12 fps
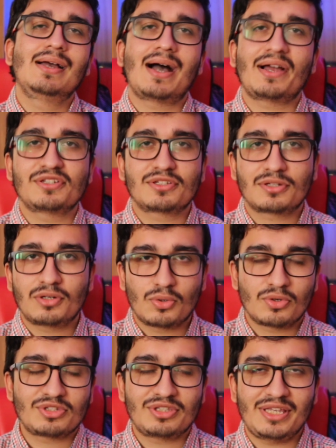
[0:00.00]
I just
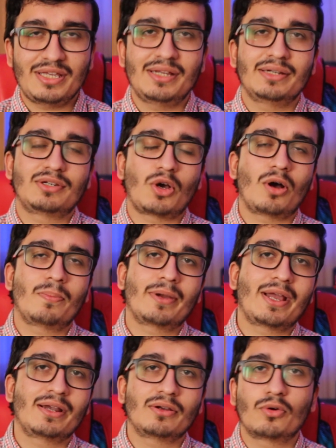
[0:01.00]
close the top
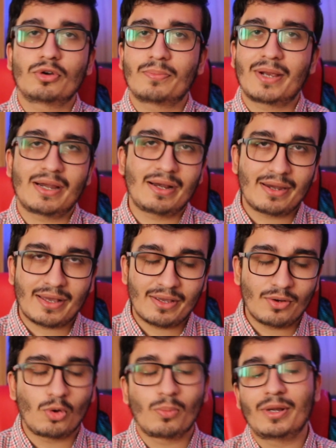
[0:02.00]
and go to bed, and
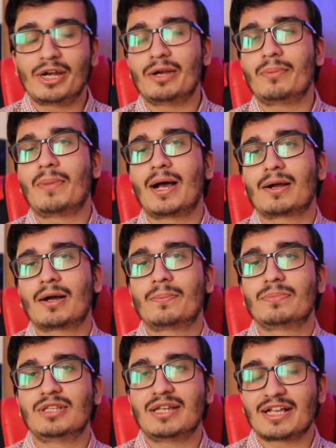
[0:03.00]
I open it back
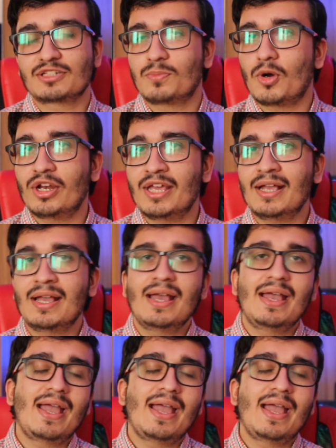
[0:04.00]
up the next morning.